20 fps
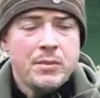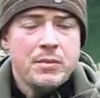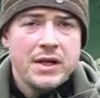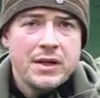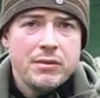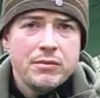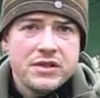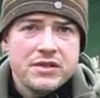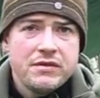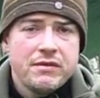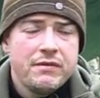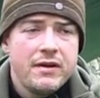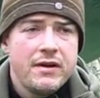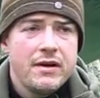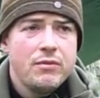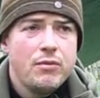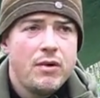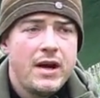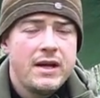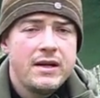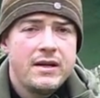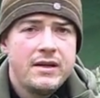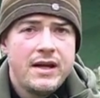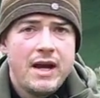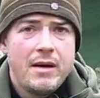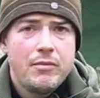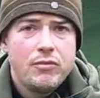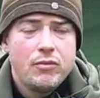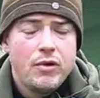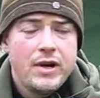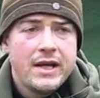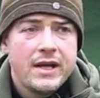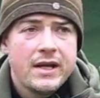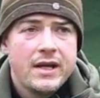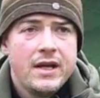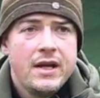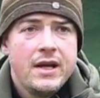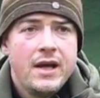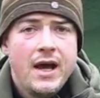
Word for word: but it was a very wet and damp week.